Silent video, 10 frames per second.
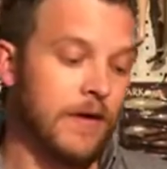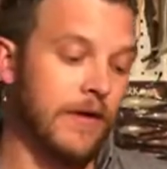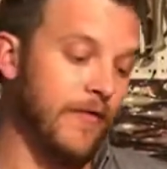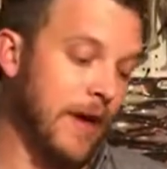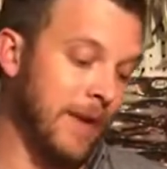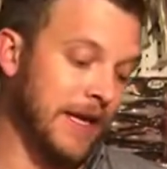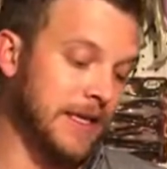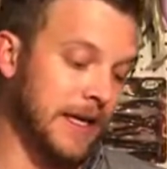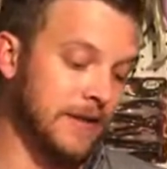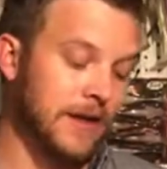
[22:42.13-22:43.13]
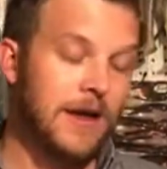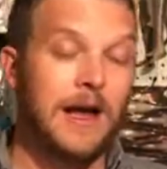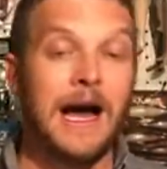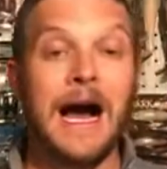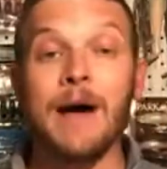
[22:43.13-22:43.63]
if that makes sense.
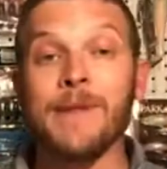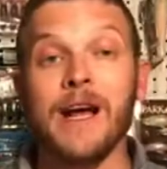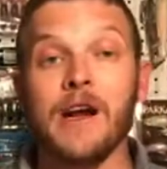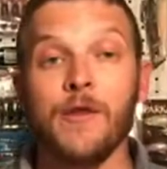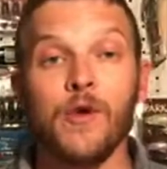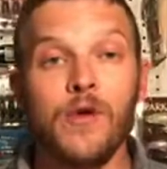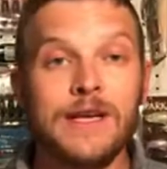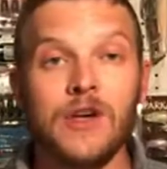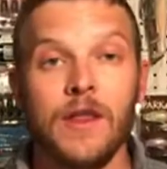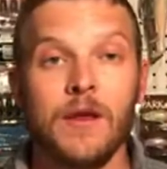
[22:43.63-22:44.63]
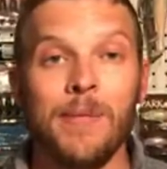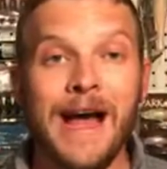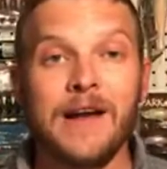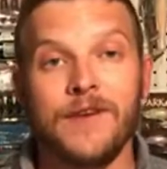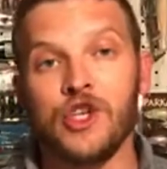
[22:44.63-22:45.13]
I'm not gonna throw these on the
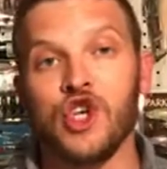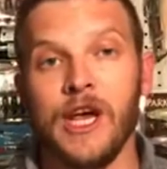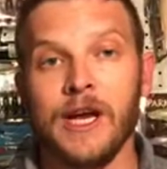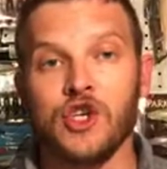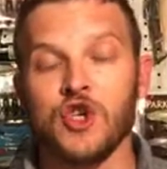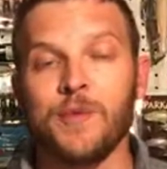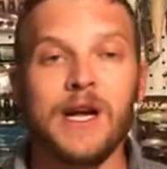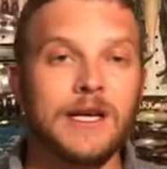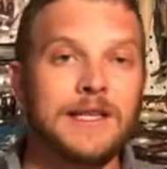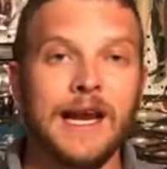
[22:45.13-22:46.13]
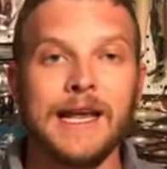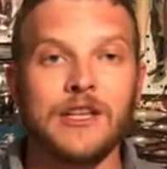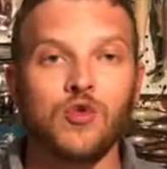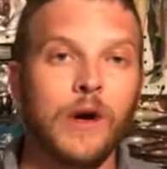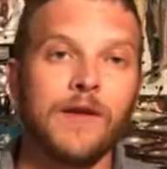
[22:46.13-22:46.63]
back of a jig just because then it
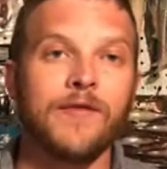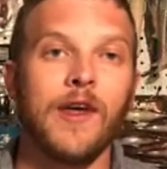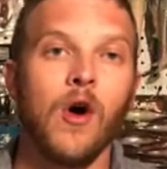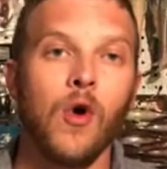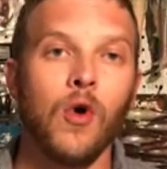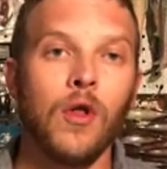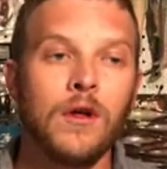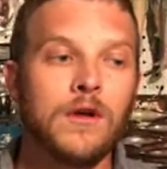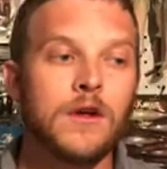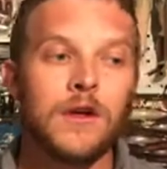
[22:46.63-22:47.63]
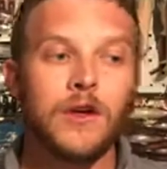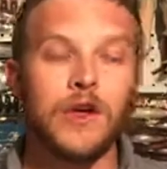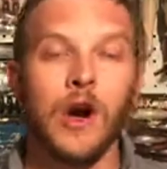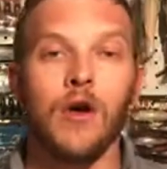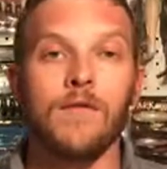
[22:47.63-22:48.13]
gets rid of the whole,
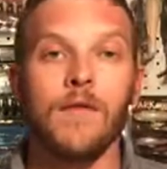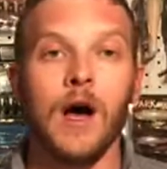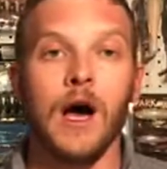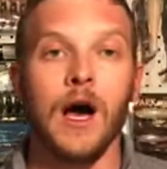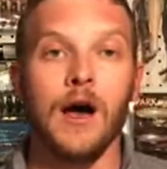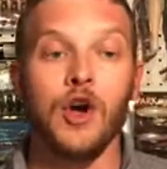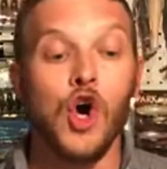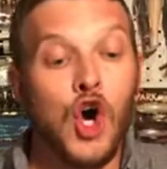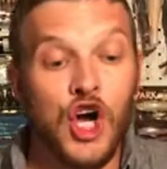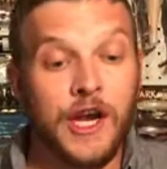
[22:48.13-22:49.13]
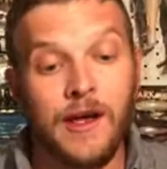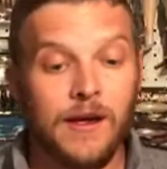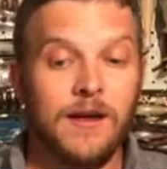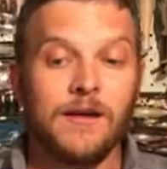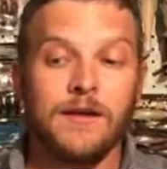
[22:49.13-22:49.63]
you know, hood
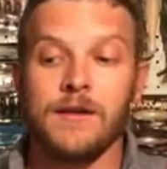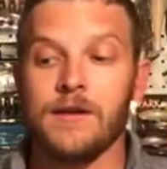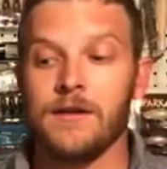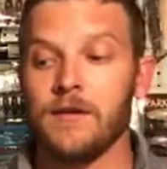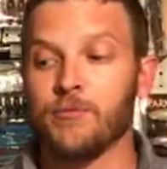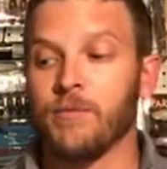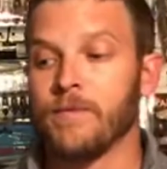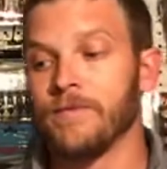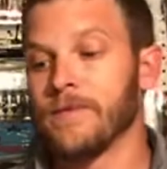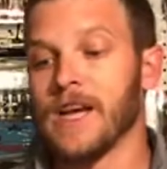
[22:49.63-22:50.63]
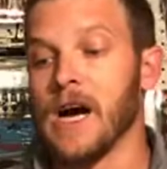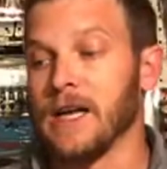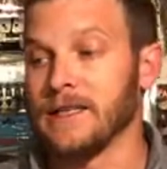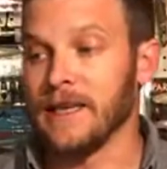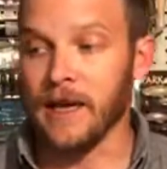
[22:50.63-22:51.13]

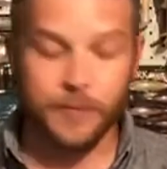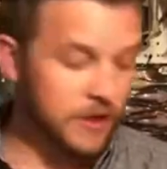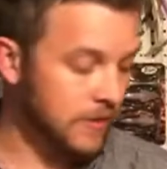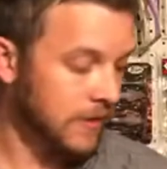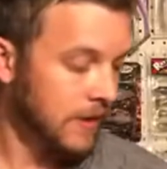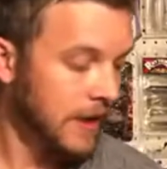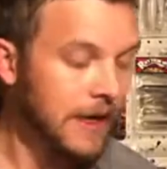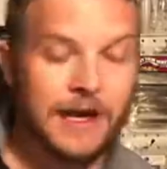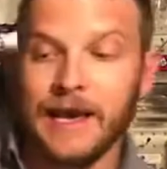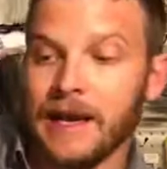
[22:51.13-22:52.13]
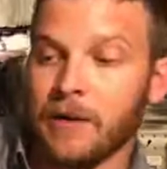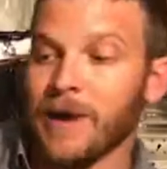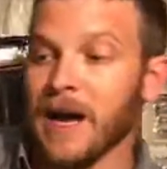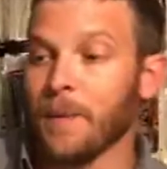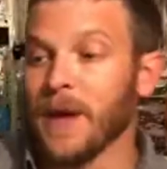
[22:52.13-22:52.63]
concept. And in
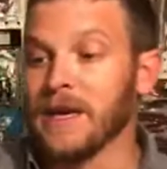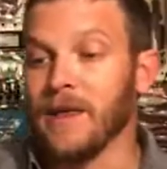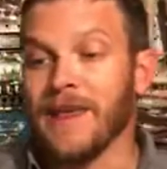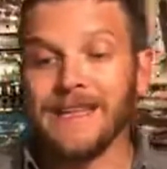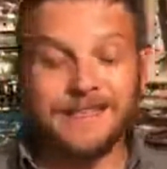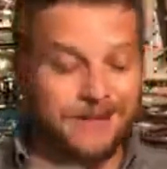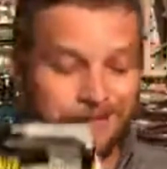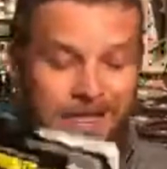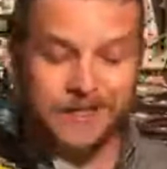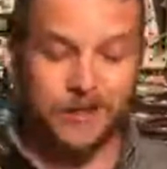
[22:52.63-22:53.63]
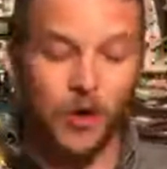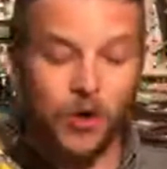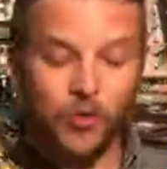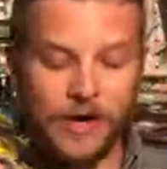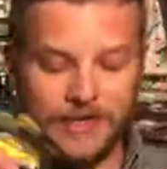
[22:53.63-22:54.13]
my opinion, that's the
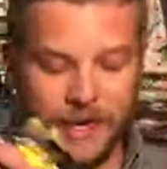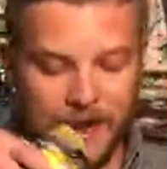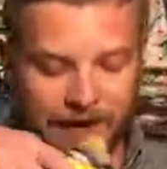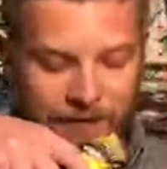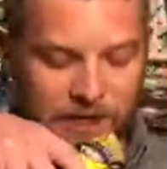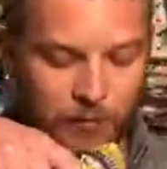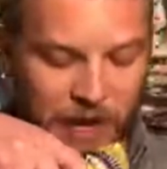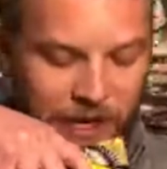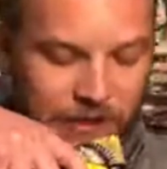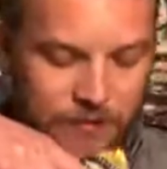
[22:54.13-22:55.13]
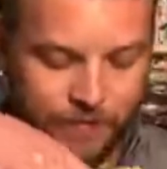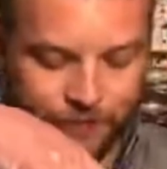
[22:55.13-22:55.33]
whole reason to have these baits.